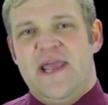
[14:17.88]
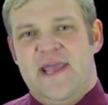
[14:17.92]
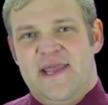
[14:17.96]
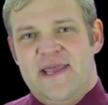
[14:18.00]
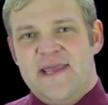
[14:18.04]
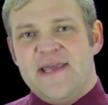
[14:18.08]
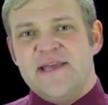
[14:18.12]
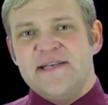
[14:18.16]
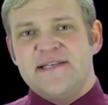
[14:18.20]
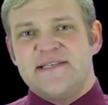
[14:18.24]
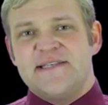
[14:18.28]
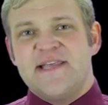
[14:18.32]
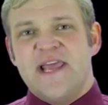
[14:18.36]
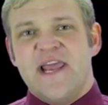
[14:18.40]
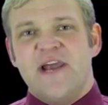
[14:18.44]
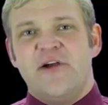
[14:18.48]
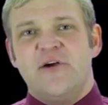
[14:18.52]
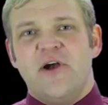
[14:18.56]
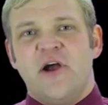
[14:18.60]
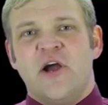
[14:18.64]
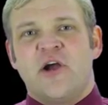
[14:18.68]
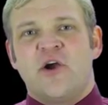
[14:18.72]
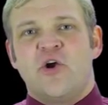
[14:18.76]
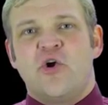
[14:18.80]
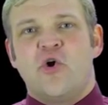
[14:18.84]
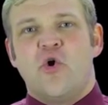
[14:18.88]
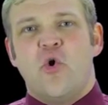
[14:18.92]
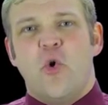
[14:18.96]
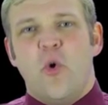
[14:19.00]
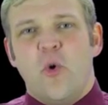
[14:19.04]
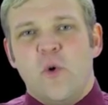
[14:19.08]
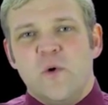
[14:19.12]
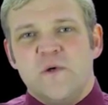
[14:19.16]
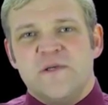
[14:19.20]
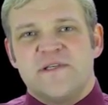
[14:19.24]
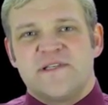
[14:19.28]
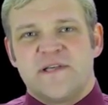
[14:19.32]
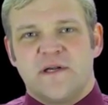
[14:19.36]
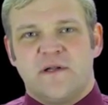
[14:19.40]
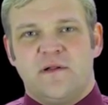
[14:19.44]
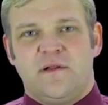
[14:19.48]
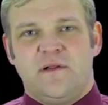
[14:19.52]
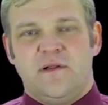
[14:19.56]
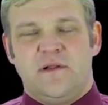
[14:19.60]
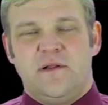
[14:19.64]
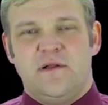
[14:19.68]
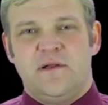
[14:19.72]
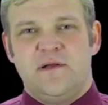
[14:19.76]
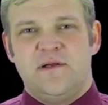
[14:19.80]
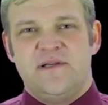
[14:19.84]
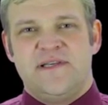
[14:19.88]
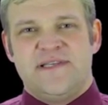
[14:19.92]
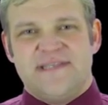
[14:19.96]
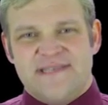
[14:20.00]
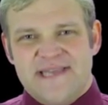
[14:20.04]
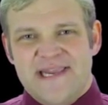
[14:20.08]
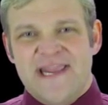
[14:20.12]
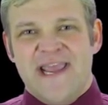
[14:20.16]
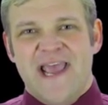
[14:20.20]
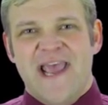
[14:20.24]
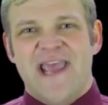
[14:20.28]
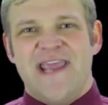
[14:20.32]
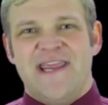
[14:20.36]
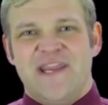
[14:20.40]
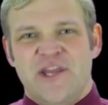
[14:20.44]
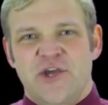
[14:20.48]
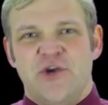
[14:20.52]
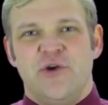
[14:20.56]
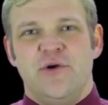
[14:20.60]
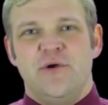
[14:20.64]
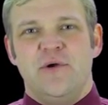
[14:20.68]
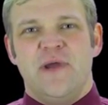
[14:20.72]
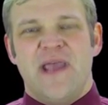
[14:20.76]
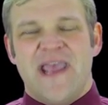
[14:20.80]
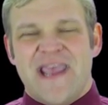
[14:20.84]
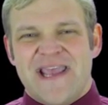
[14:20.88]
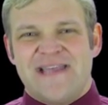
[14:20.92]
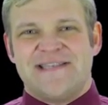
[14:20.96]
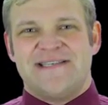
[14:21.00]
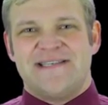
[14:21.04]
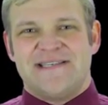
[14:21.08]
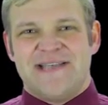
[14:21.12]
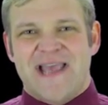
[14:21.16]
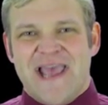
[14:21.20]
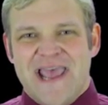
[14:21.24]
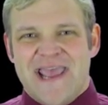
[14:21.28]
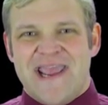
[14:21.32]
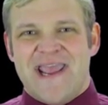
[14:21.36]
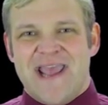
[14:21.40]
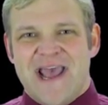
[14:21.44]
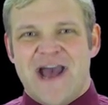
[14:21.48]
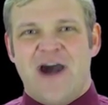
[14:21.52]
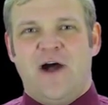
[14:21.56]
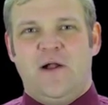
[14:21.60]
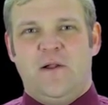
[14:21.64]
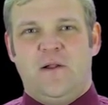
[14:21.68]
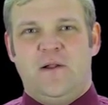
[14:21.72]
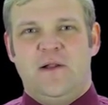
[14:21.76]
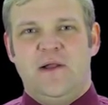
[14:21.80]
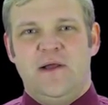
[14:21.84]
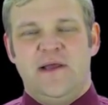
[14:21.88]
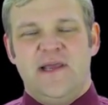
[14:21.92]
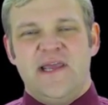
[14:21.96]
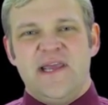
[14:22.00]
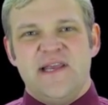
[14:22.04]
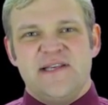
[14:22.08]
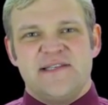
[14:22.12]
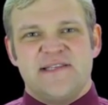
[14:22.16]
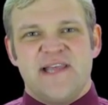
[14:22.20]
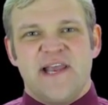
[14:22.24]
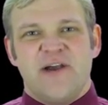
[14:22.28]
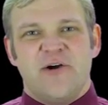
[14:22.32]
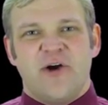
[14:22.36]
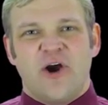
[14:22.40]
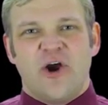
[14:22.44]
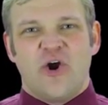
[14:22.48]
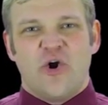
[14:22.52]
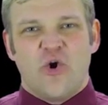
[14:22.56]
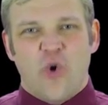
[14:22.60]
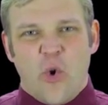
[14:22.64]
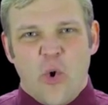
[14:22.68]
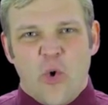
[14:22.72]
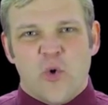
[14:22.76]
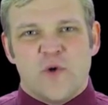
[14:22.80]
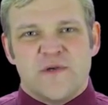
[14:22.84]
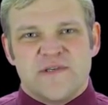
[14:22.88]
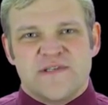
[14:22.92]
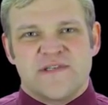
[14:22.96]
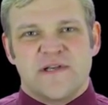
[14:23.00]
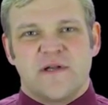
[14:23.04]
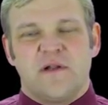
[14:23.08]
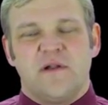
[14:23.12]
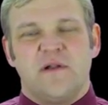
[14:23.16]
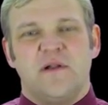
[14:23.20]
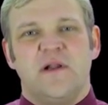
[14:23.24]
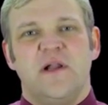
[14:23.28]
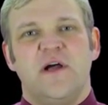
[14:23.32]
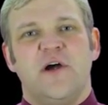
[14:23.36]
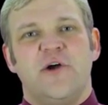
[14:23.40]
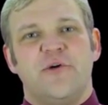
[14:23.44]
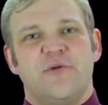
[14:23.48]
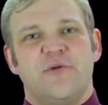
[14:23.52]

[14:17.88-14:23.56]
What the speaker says: Is there a causal, C-A-U-S-A-L, is there a causal